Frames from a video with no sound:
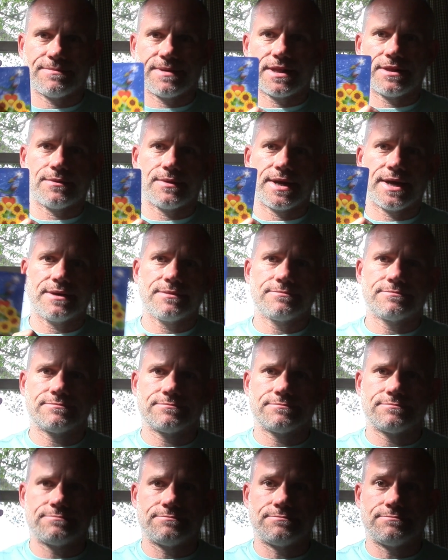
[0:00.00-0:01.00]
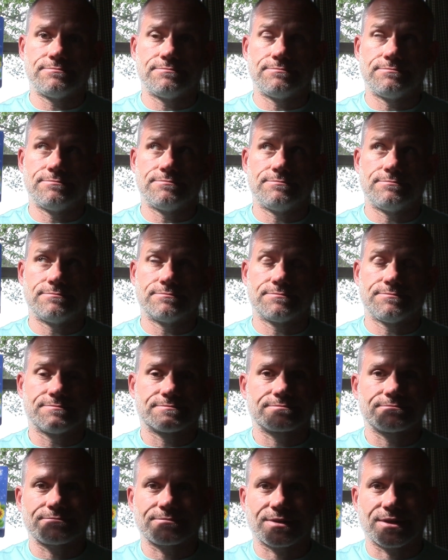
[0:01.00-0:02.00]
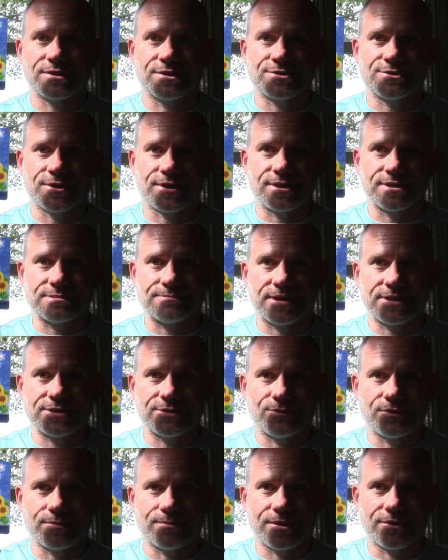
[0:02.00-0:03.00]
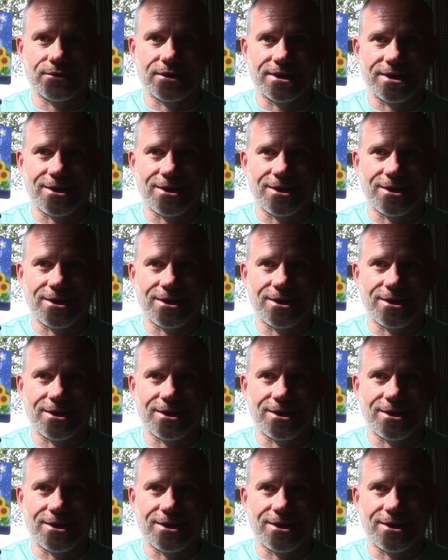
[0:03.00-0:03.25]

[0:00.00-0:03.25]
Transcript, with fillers: by the way. The sun is messing with me right now.